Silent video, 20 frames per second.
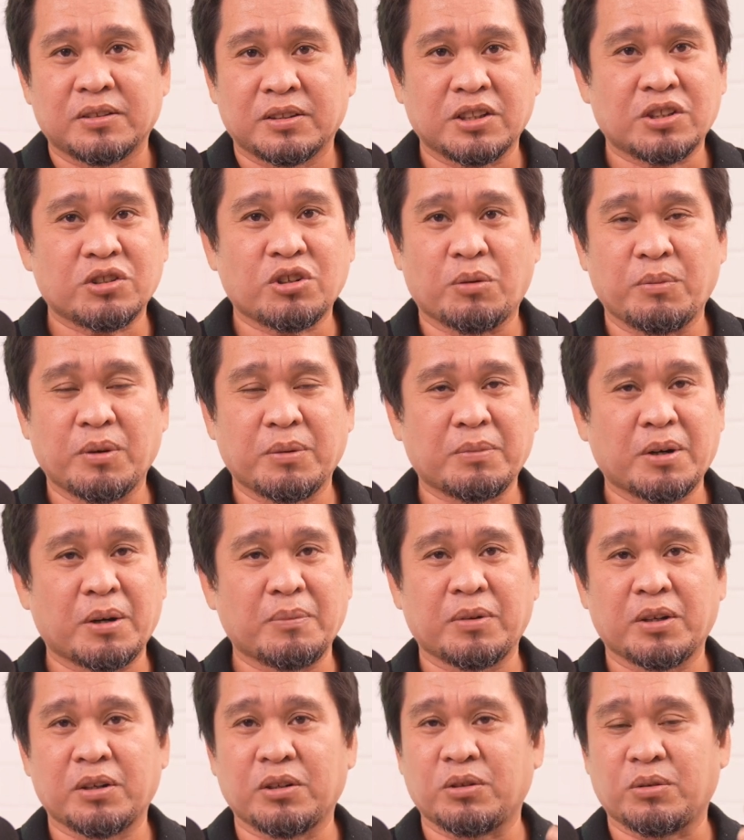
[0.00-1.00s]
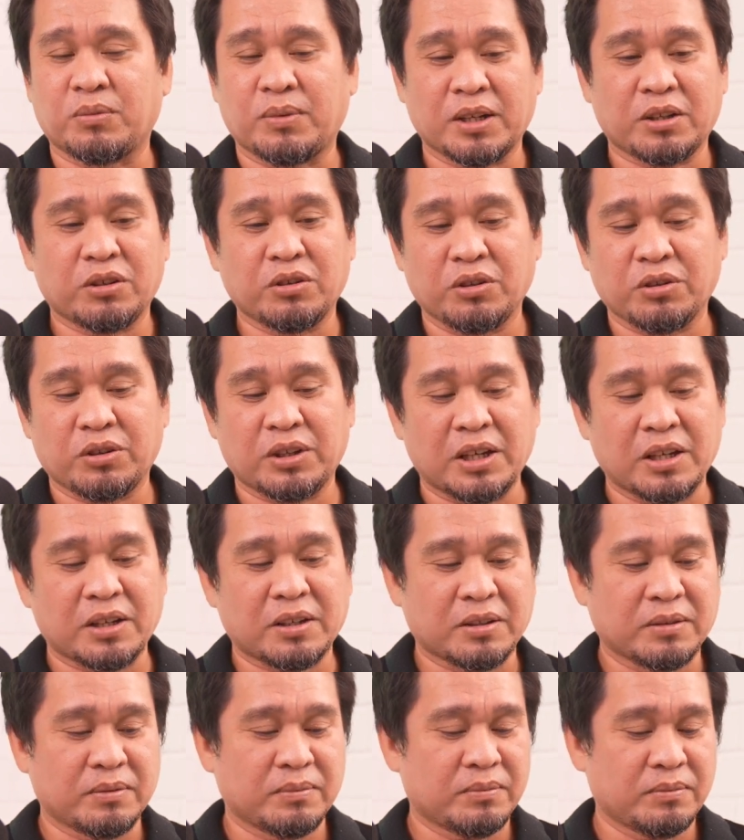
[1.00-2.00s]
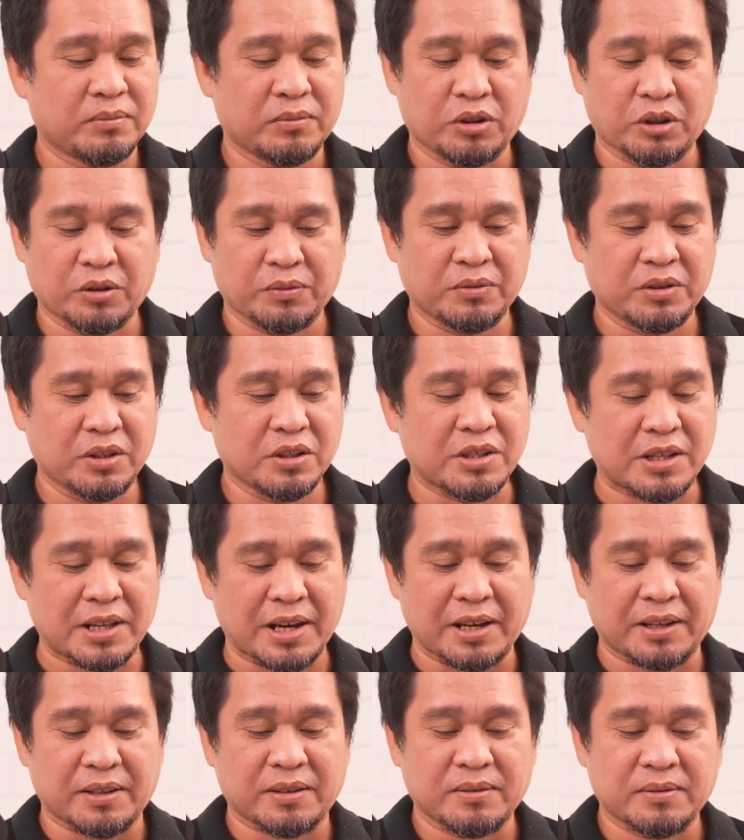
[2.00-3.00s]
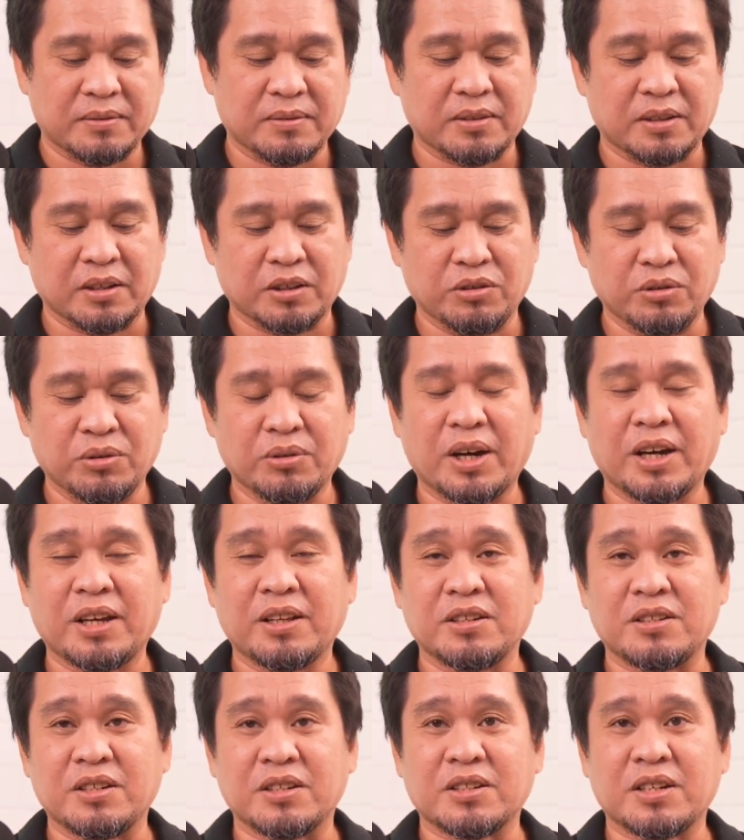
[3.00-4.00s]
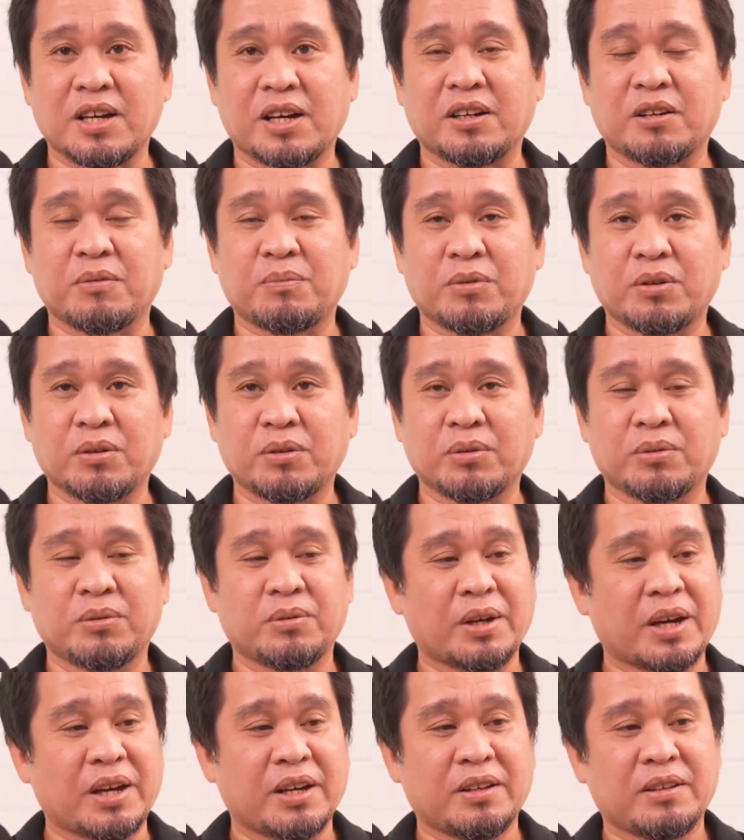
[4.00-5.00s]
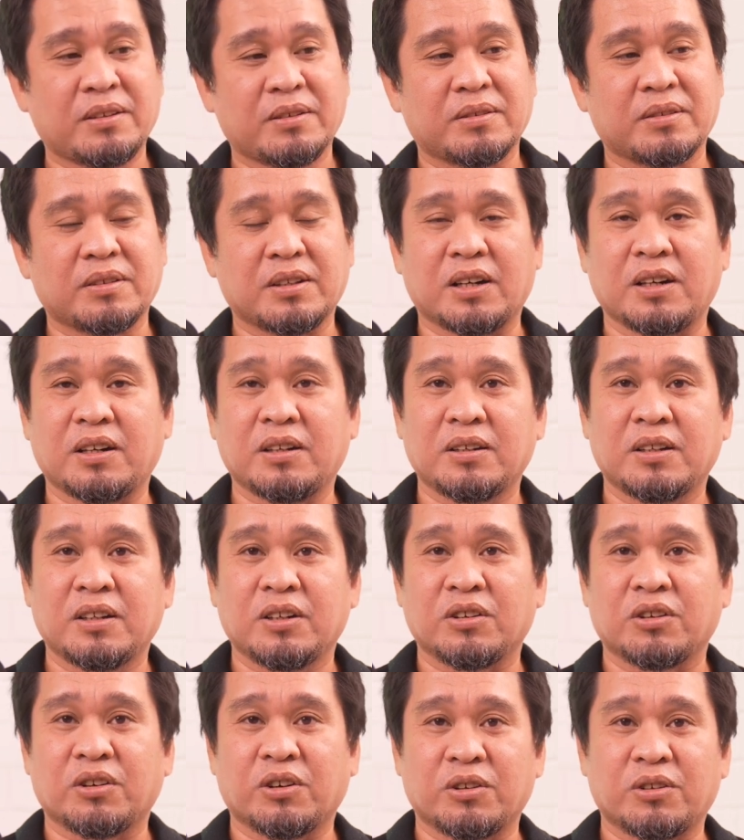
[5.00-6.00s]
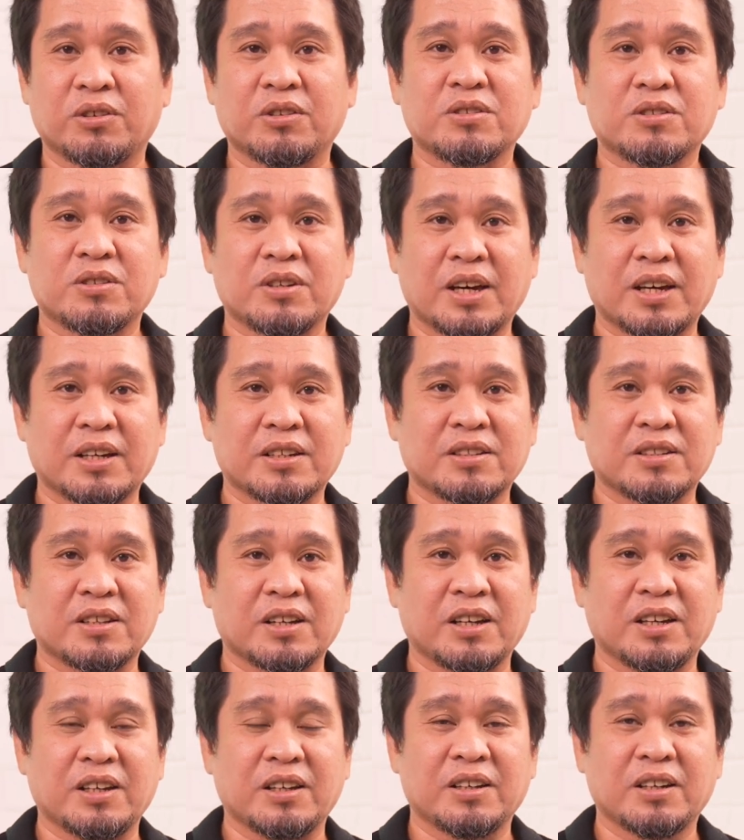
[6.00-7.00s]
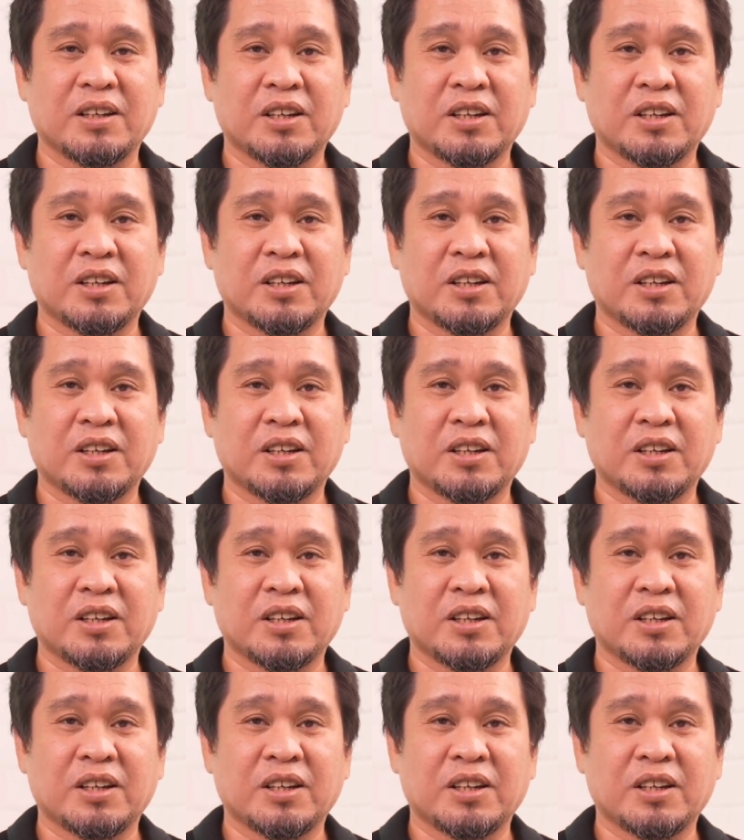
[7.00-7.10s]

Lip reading: just comment down below. What do you think of this light? The new AD600 Pro II and the Godox X3.